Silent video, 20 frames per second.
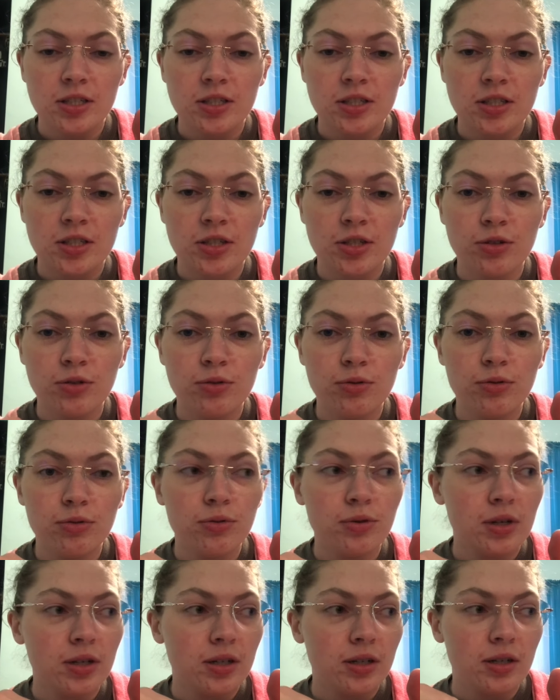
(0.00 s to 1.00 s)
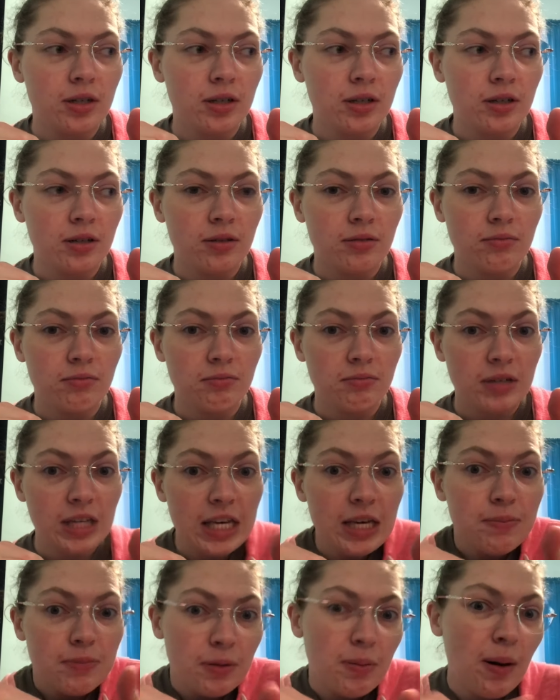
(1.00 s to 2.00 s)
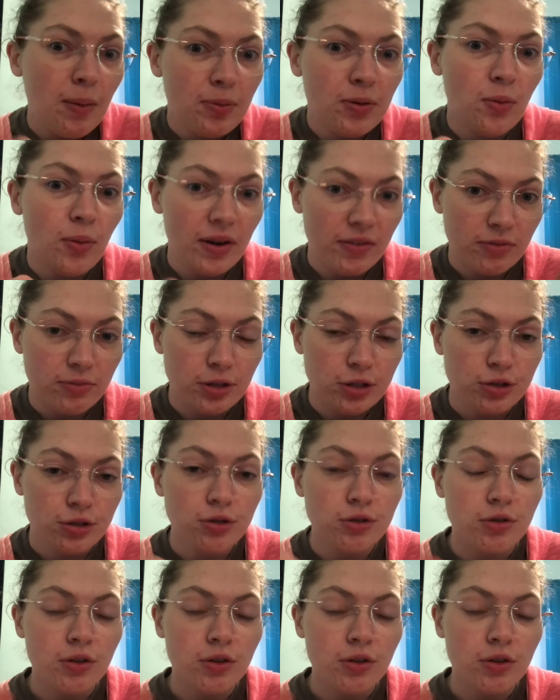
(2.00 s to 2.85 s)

to keep the puppy away from your shoes.